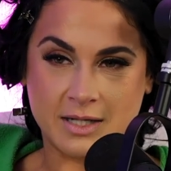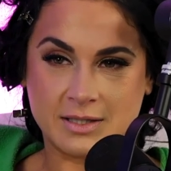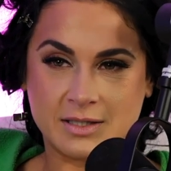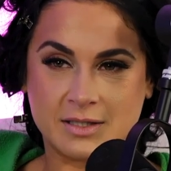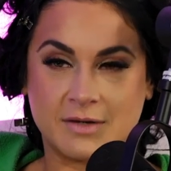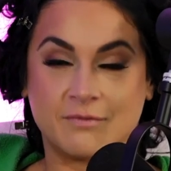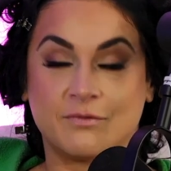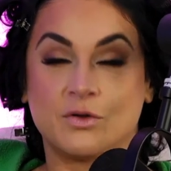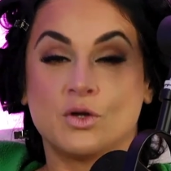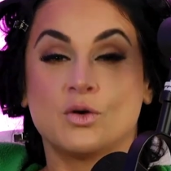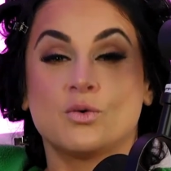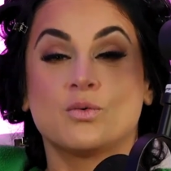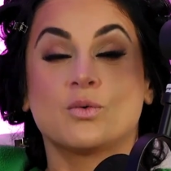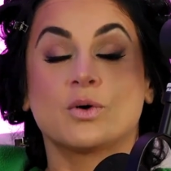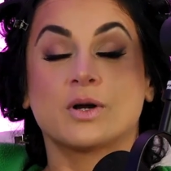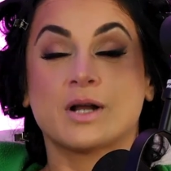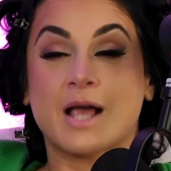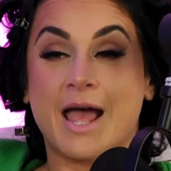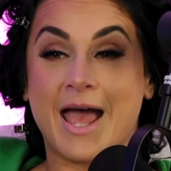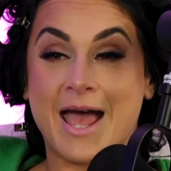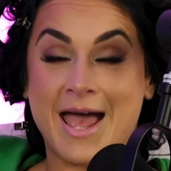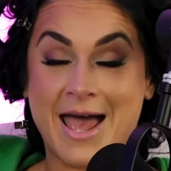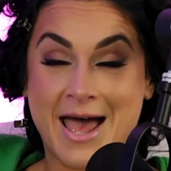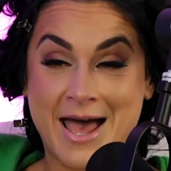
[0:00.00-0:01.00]
If you were
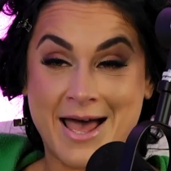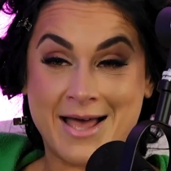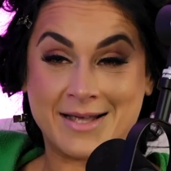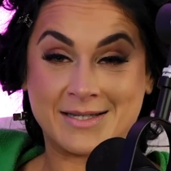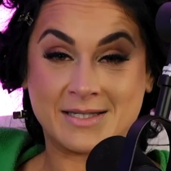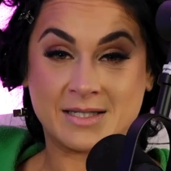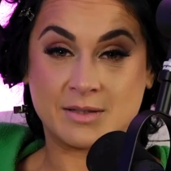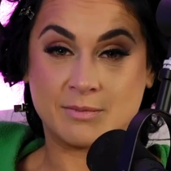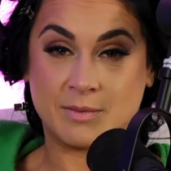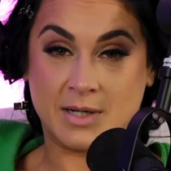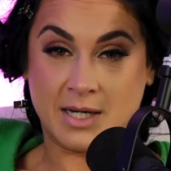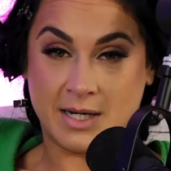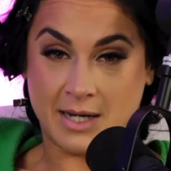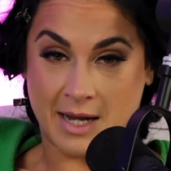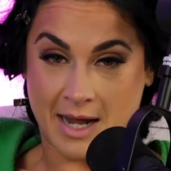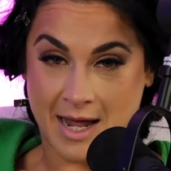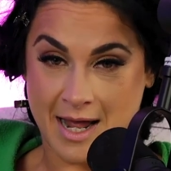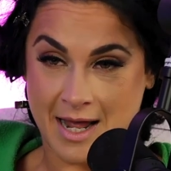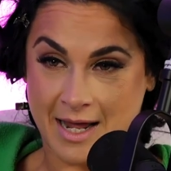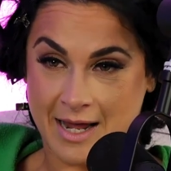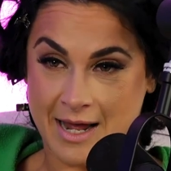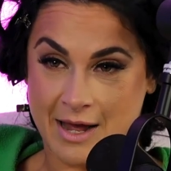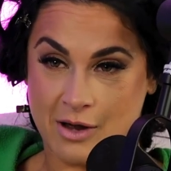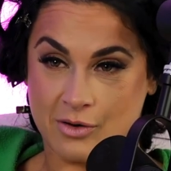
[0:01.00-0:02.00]
to ask me to
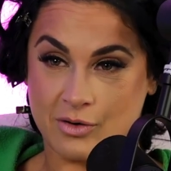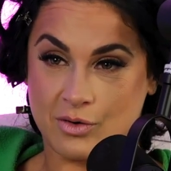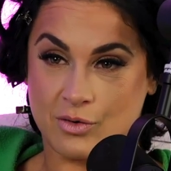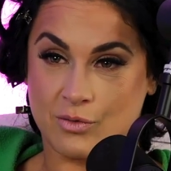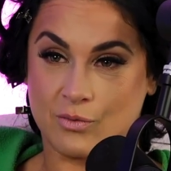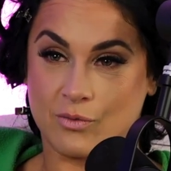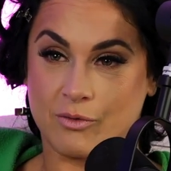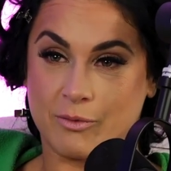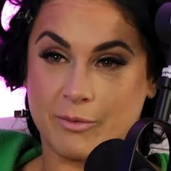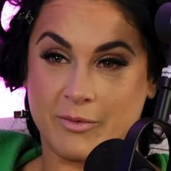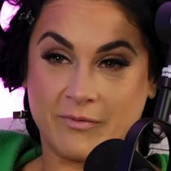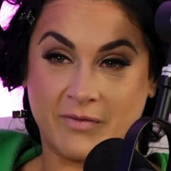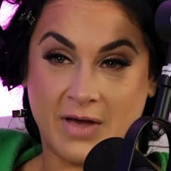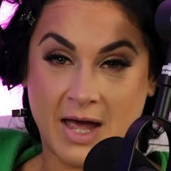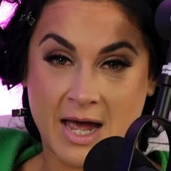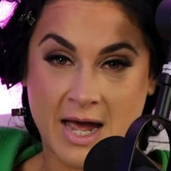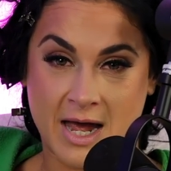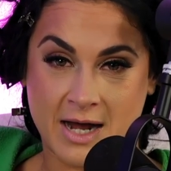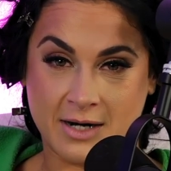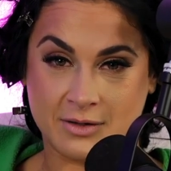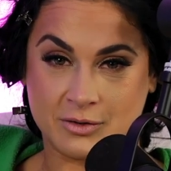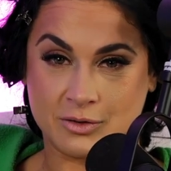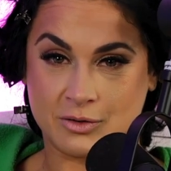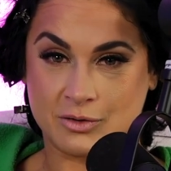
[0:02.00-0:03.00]
hang out in a room of
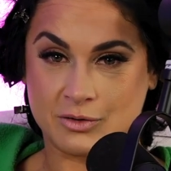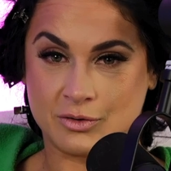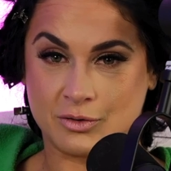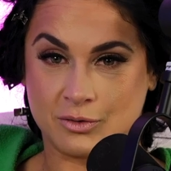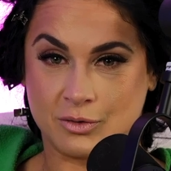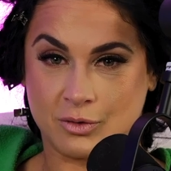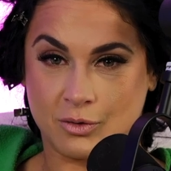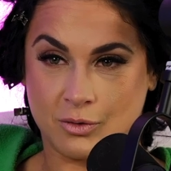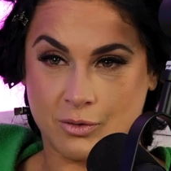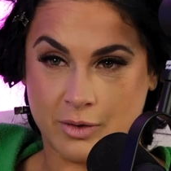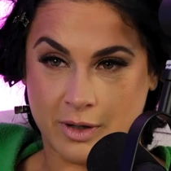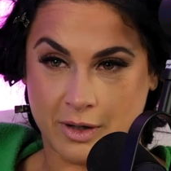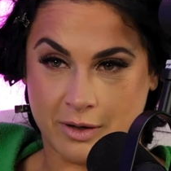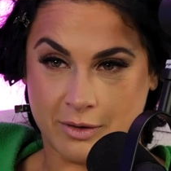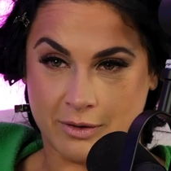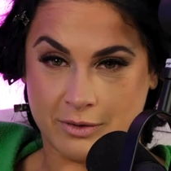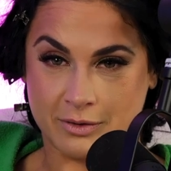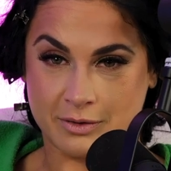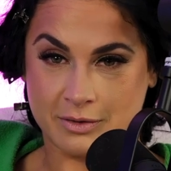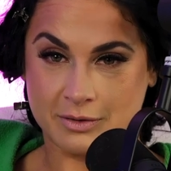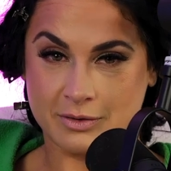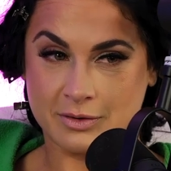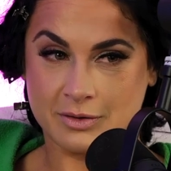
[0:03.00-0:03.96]
actors or lawyers